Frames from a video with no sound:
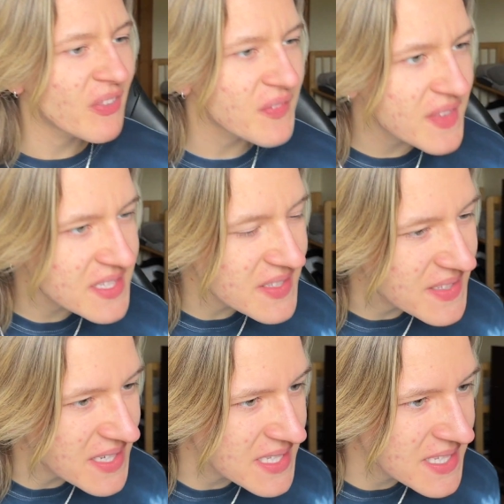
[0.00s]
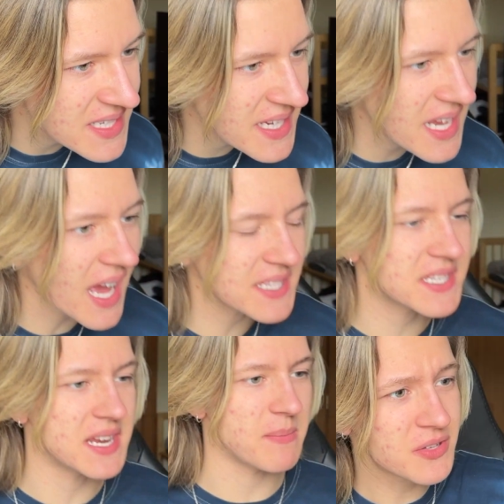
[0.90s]
This is
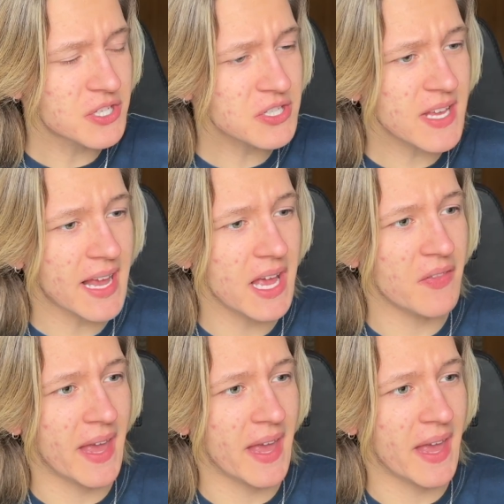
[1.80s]
disgusting. This looks like a